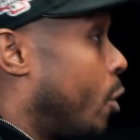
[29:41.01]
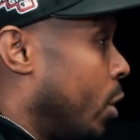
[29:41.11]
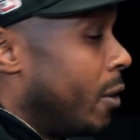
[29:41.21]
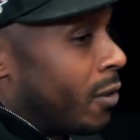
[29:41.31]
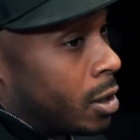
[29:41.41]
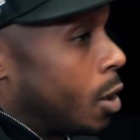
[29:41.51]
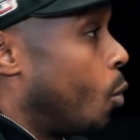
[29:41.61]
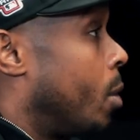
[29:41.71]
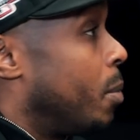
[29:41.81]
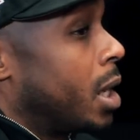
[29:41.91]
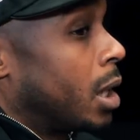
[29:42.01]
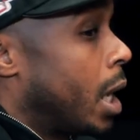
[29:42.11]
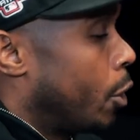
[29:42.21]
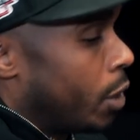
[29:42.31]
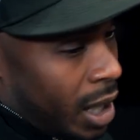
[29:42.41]
or even someone being
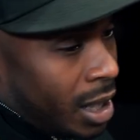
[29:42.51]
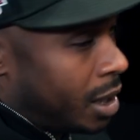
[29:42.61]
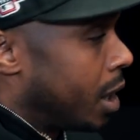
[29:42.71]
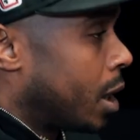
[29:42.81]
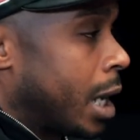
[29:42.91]
late or anything,